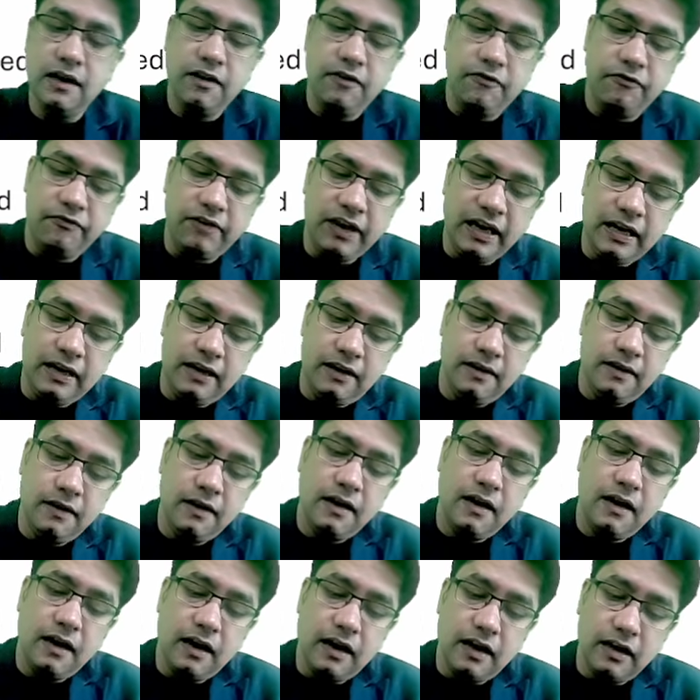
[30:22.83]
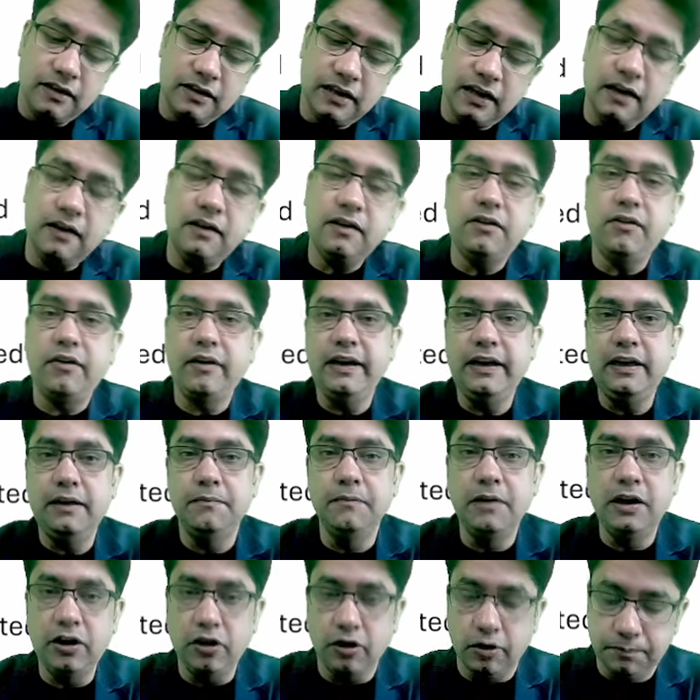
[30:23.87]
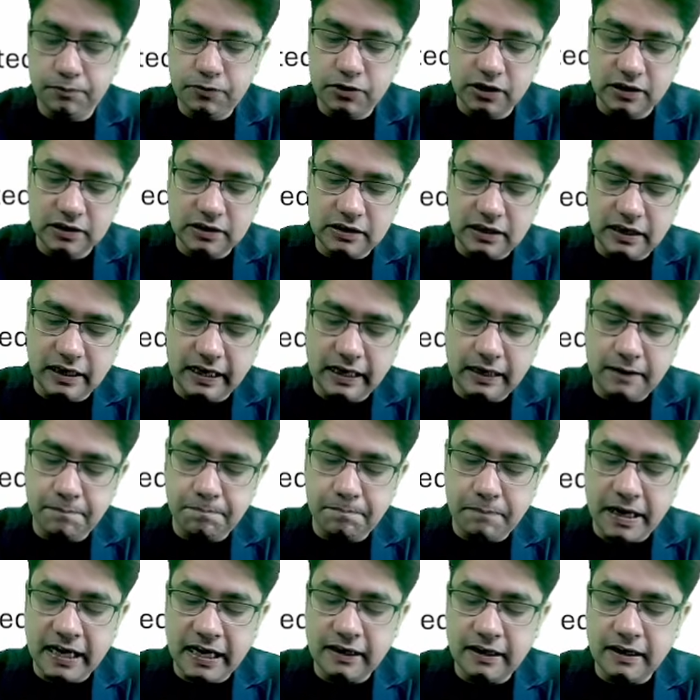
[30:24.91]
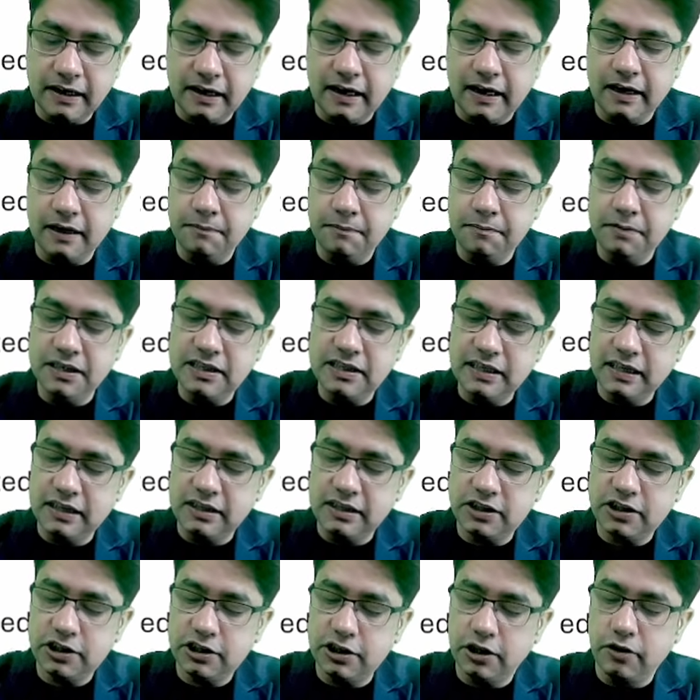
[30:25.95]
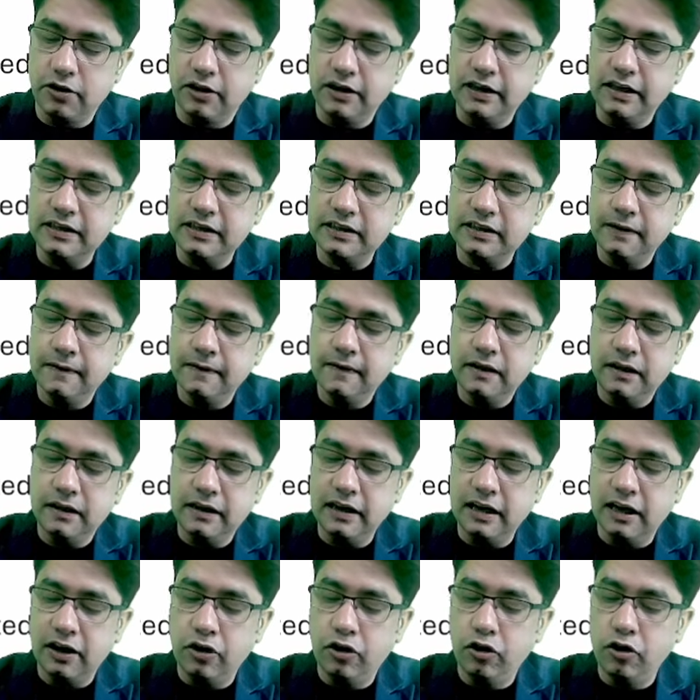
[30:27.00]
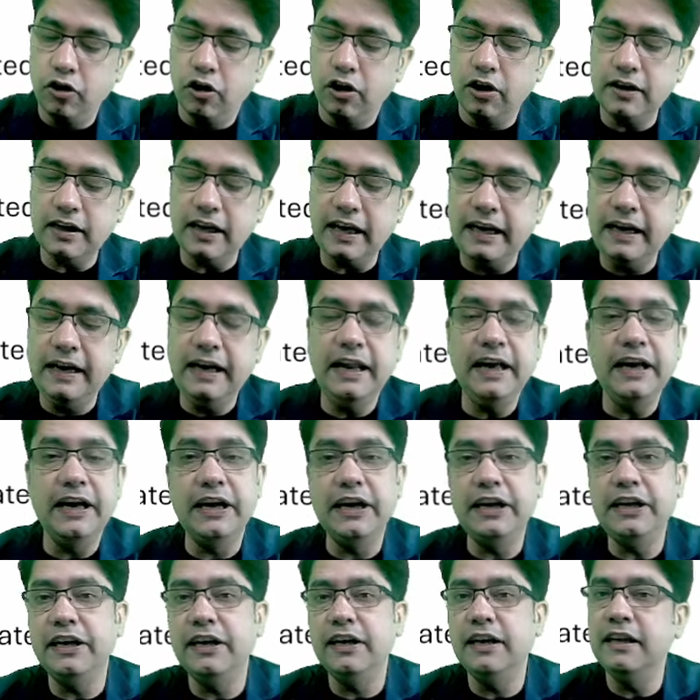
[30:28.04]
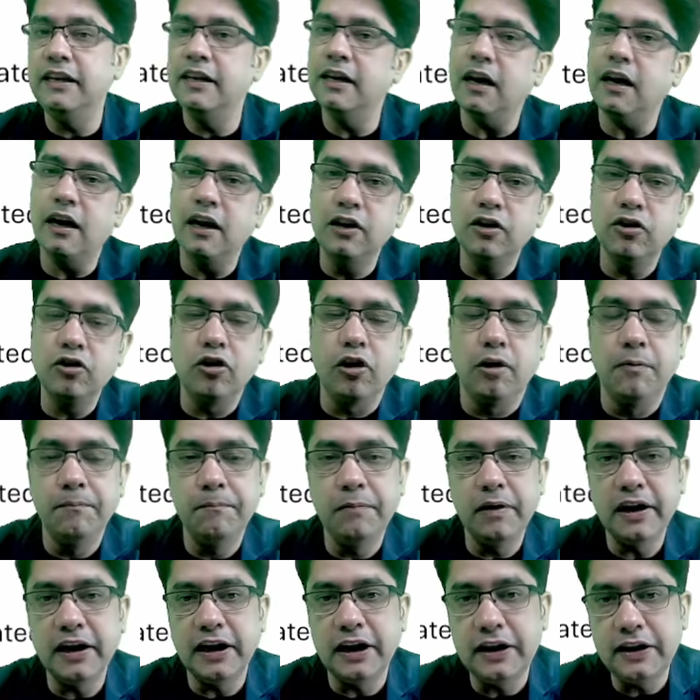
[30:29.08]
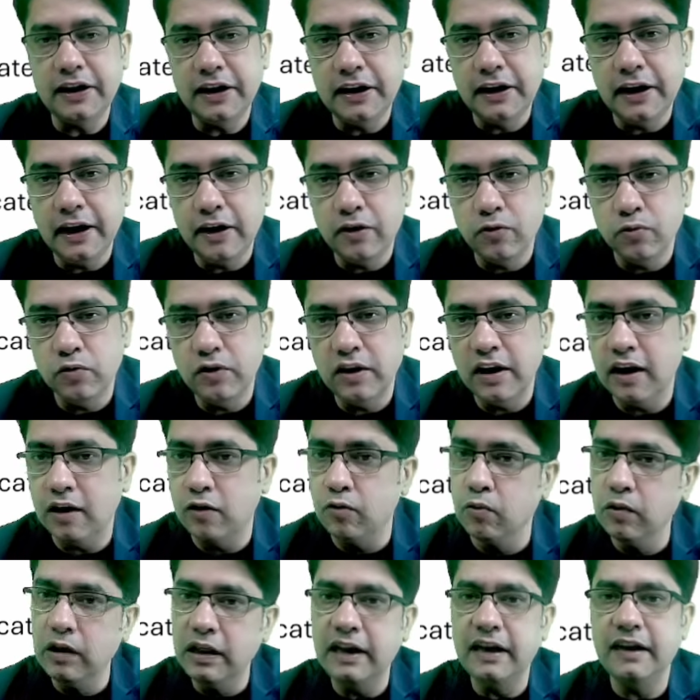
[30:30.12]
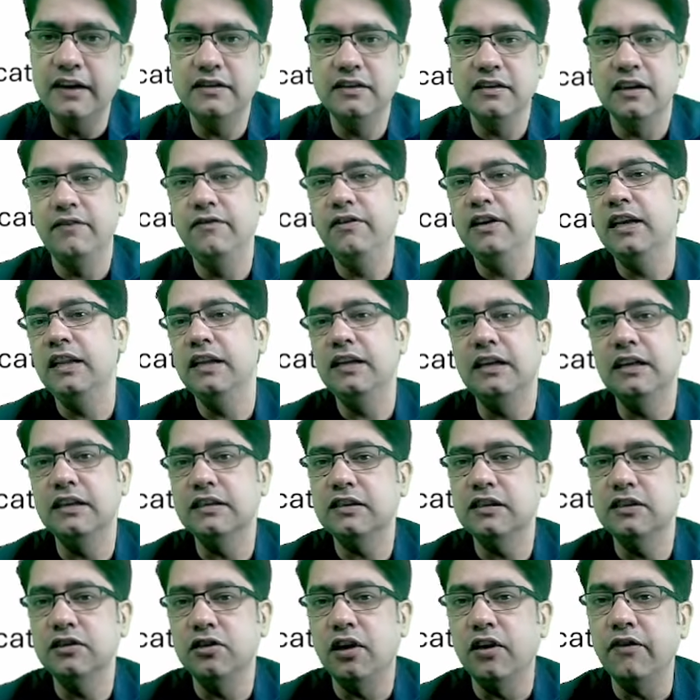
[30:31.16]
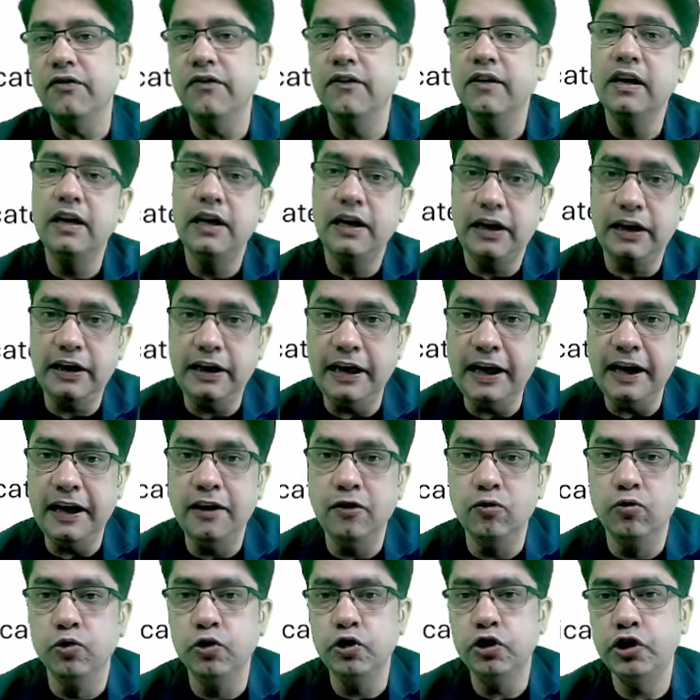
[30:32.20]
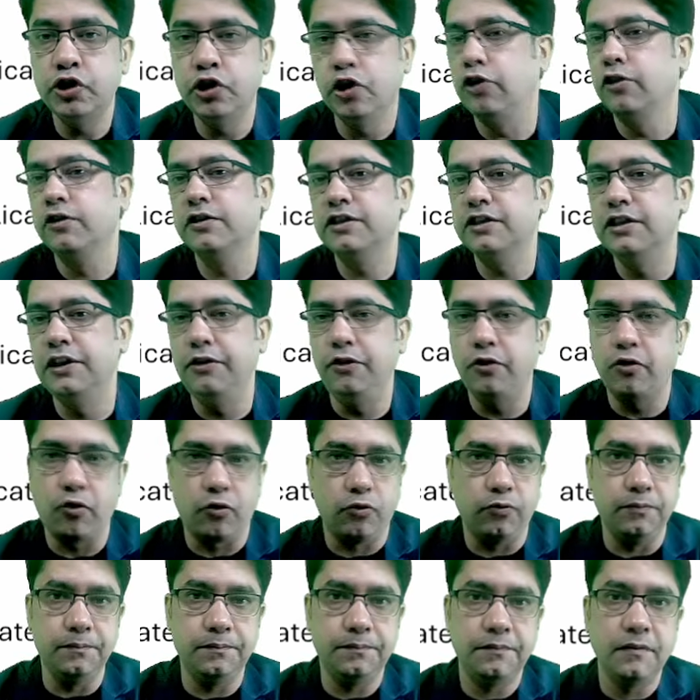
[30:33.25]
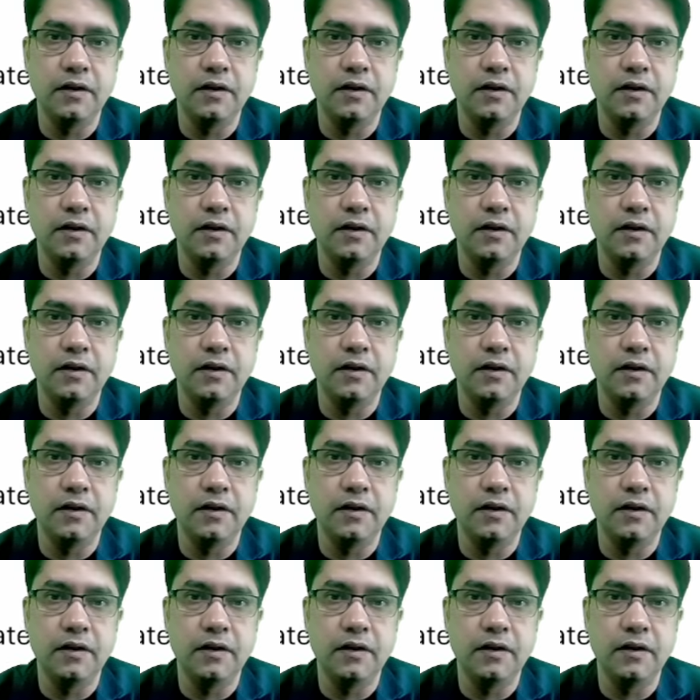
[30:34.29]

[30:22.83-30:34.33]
While other treatment options like packed RBC and steroids, they are not indicated in uncomplicated dengue. They are only reserved in cases of dengue shock syndrome.